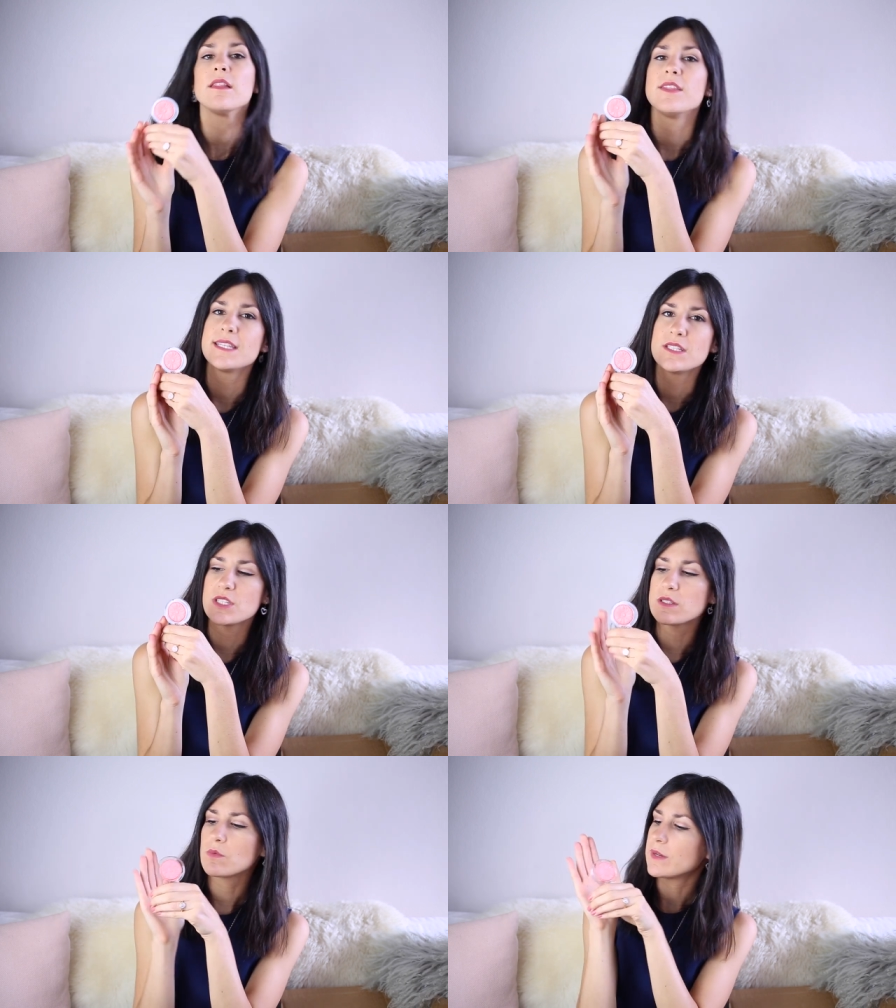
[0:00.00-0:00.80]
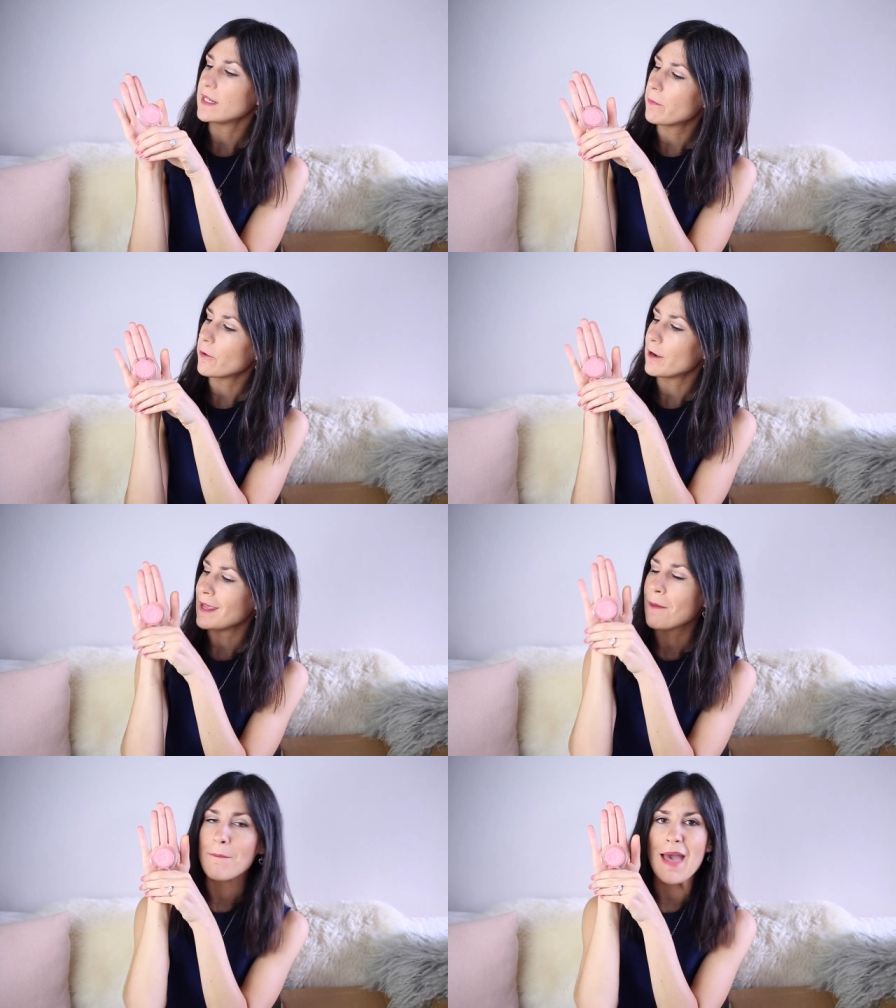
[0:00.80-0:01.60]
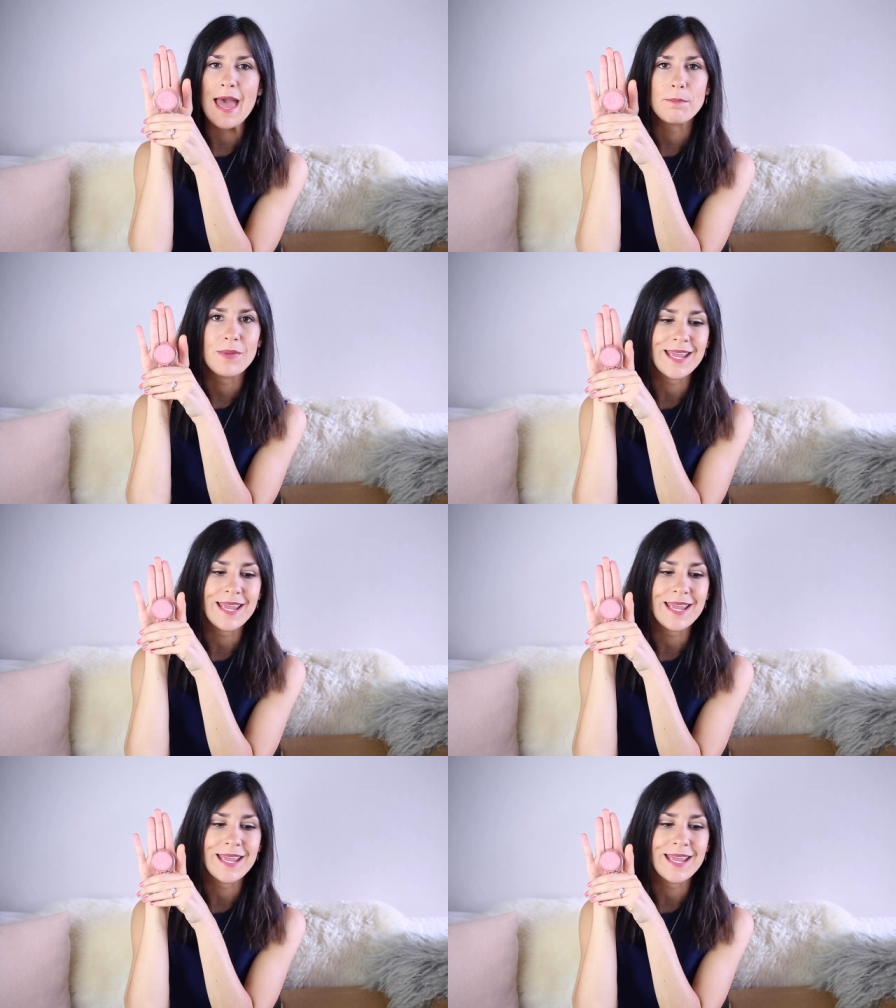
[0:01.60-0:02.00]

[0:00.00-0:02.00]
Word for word: This is just a really pretty matte